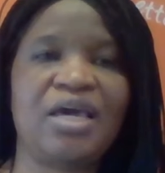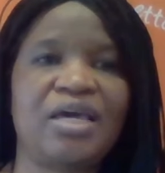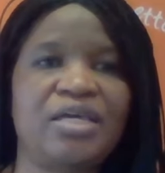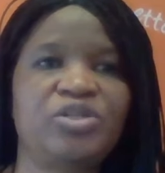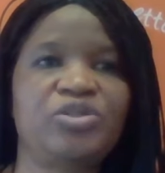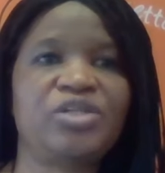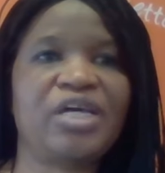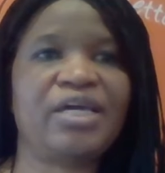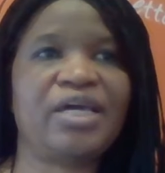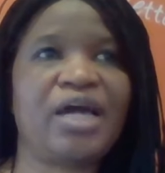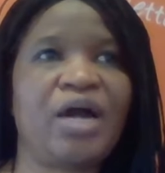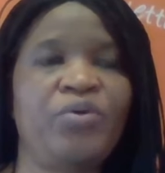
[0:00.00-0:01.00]
And
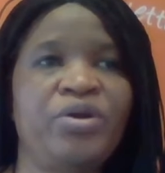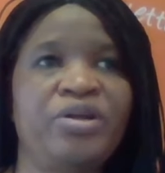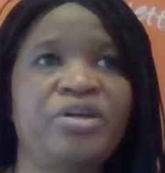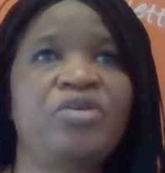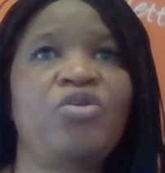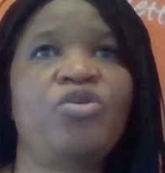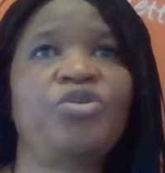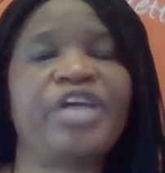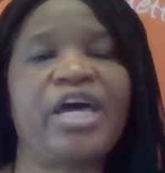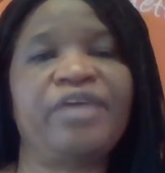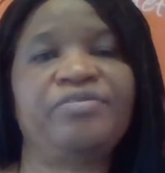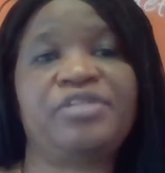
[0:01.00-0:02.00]
today I will go
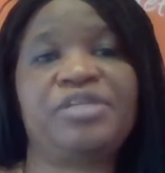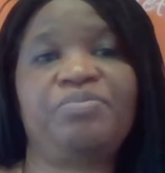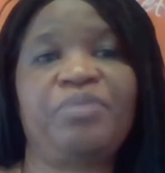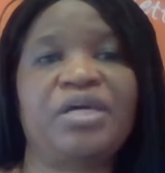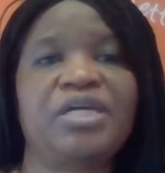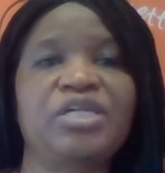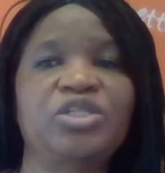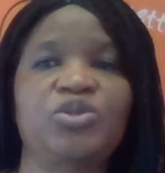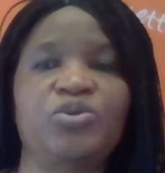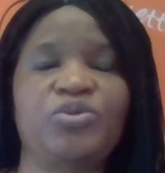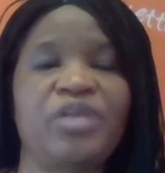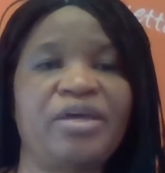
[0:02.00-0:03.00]
dive deeper
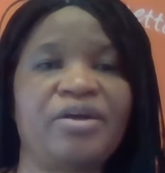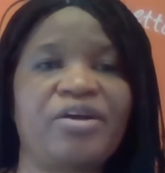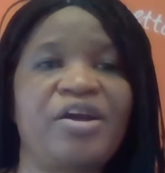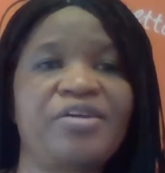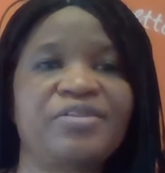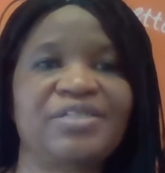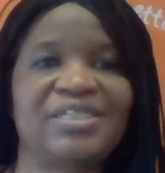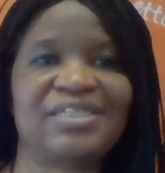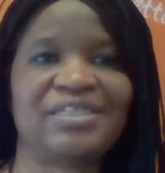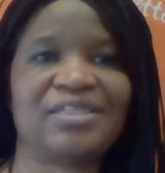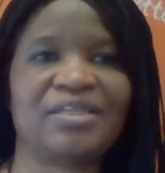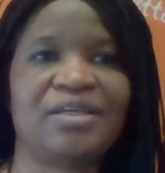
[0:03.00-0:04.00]
into the
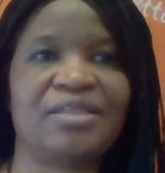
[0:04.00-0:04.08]
curses,